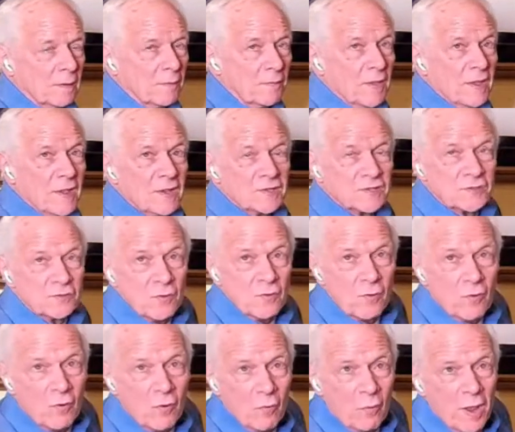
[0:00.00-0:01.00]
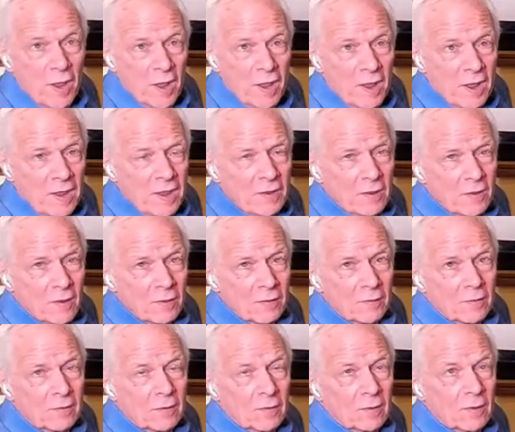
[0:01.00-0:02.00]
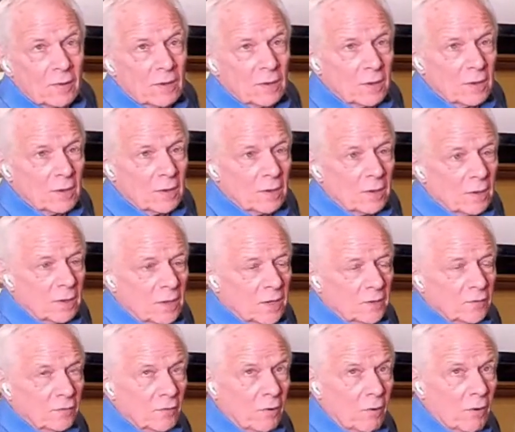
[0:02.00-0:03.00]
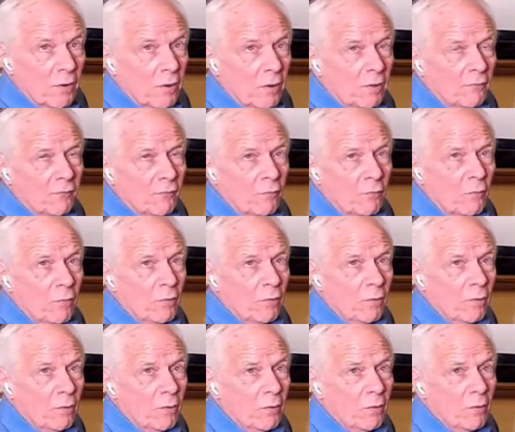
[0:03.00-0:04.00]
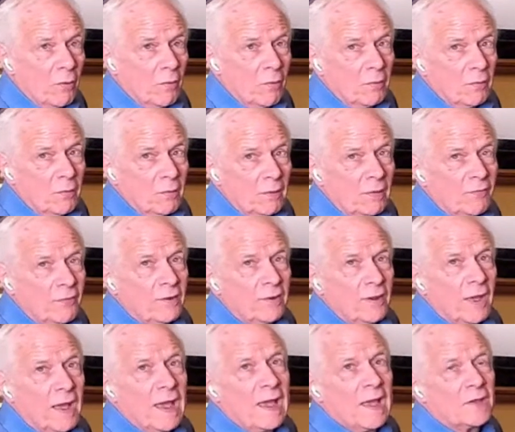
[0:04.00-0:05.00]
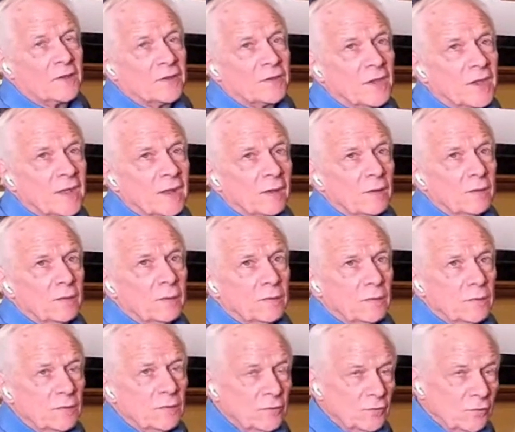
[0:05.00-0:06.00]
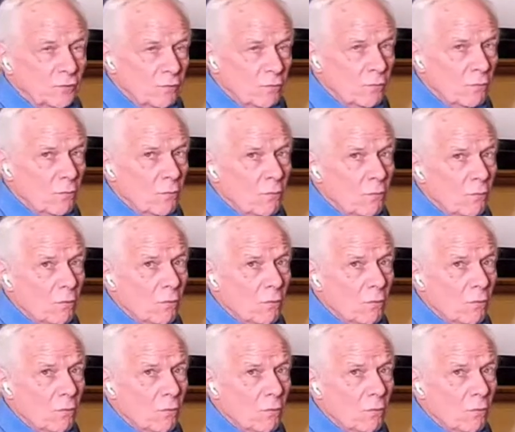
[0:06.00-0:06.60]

There's no way in all the world that I can do